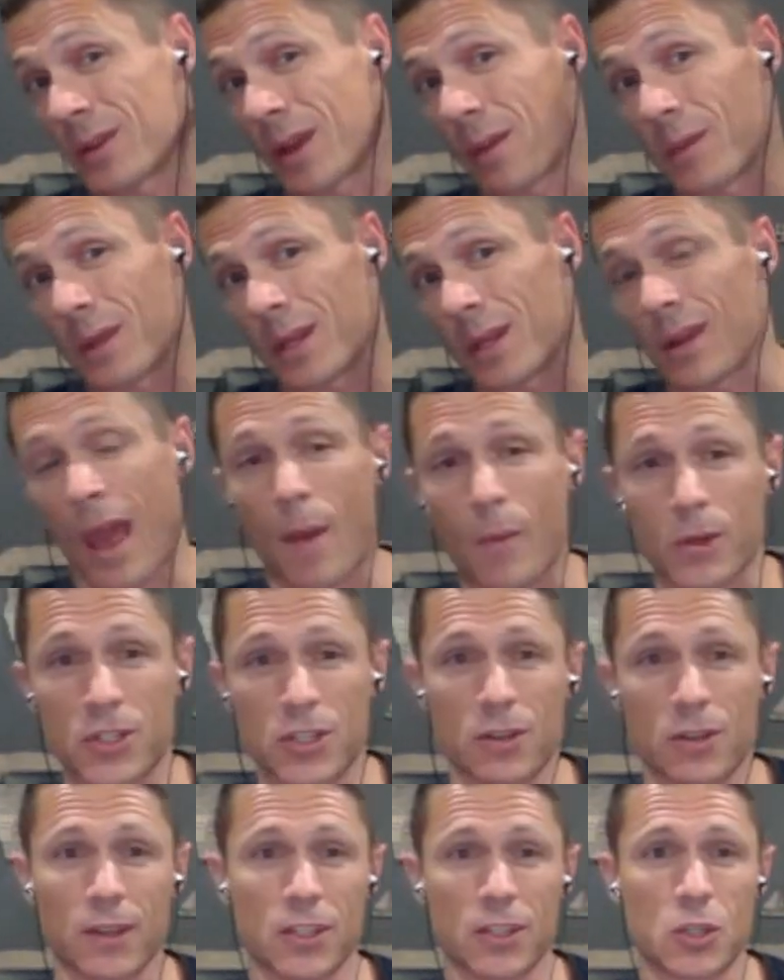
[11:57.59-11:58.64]
I mean, how much
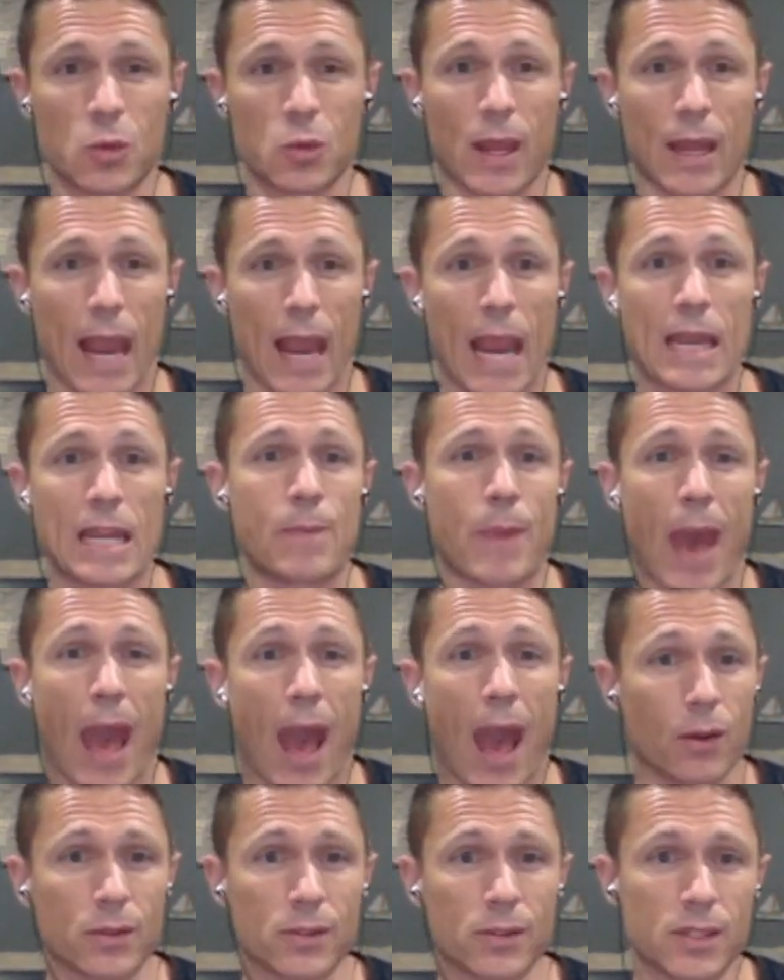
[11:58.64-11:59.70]
do you think she weighed? 80
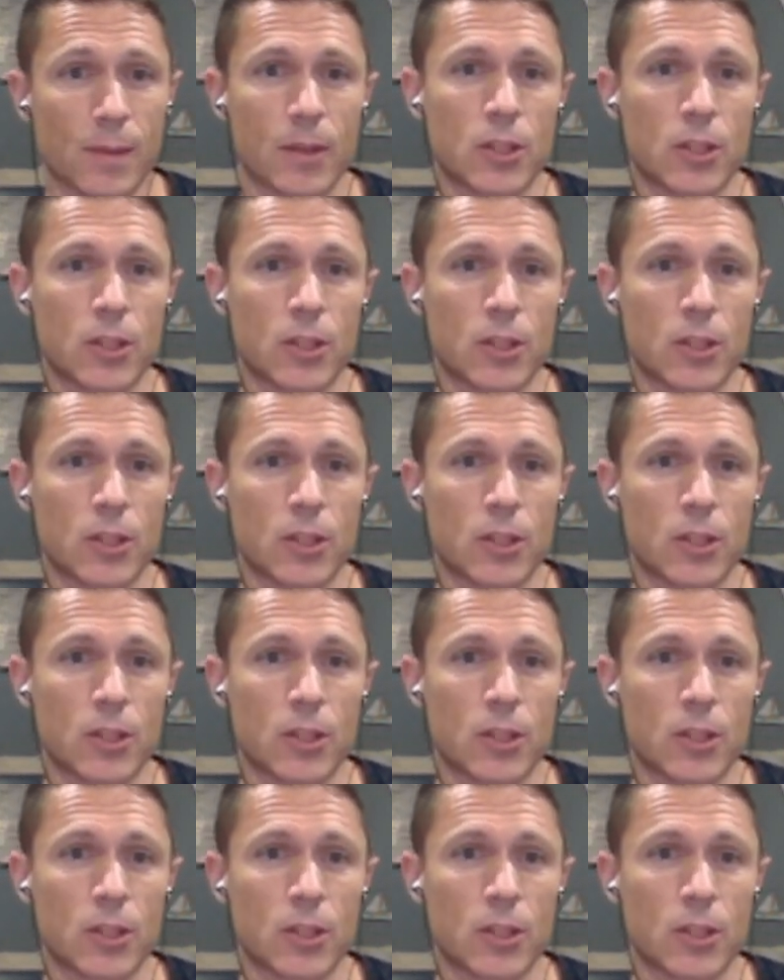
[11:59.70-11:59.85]
pounds?